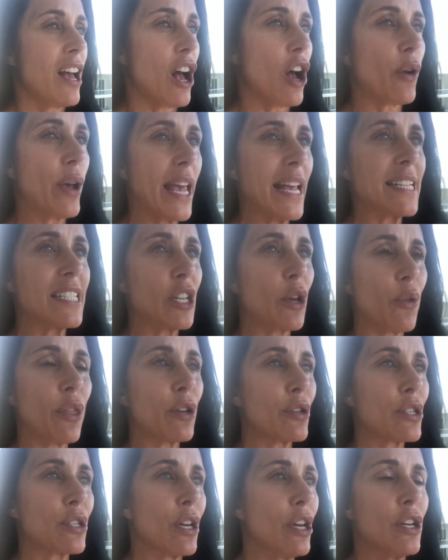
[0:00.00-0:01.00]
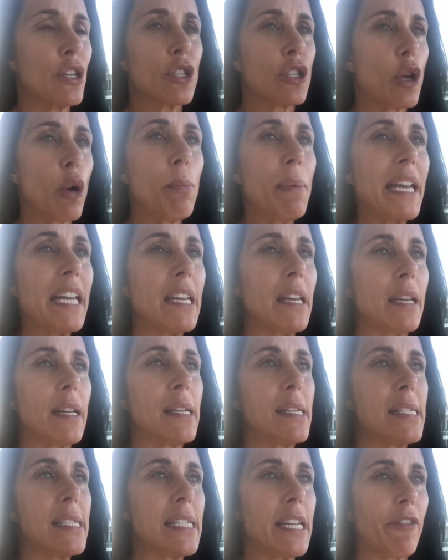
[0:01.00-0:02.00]
Okay, so there's so many
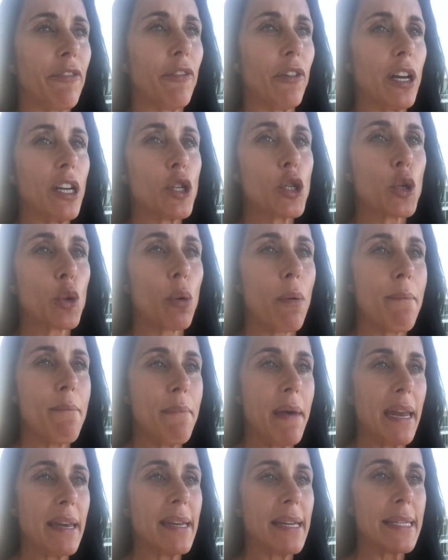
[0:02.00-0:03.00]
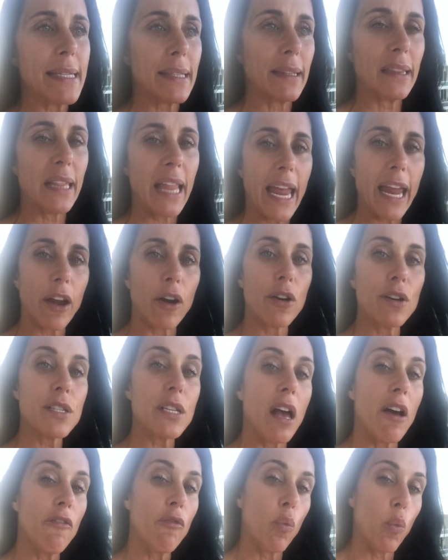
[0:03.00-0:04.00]
different tremendous layers
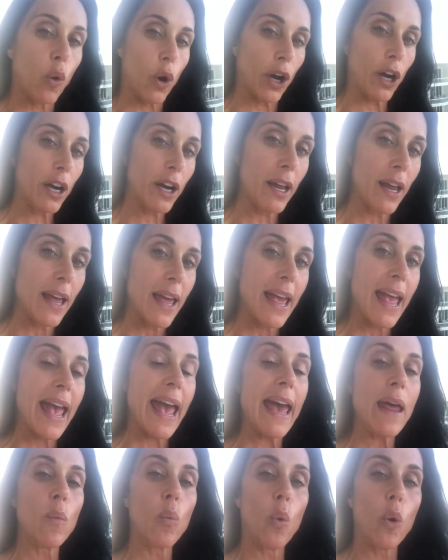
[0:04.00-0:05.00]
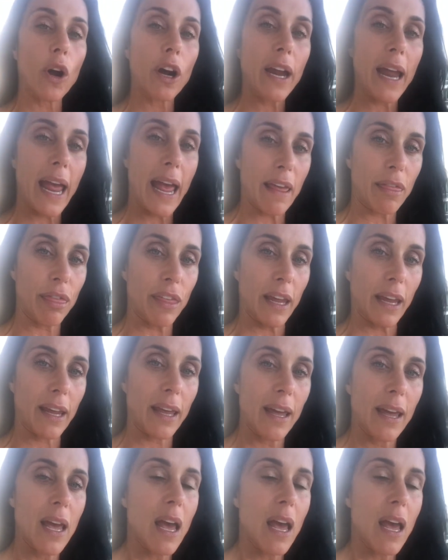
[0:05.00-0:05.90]
of work and work ethic.